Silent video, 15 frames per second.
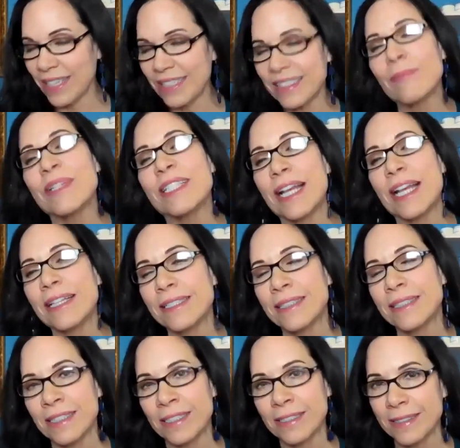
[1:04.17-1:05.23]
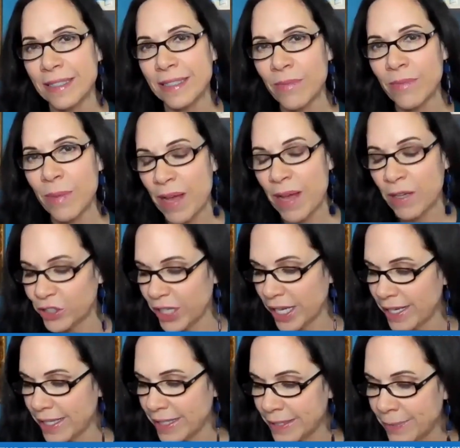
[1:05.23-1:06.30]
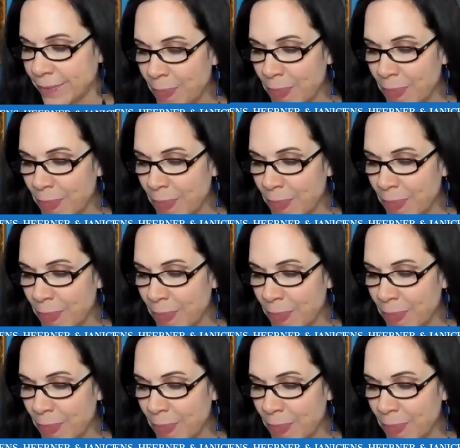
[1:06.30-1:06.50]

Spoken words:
at this. Let me tell you a little something about Janice.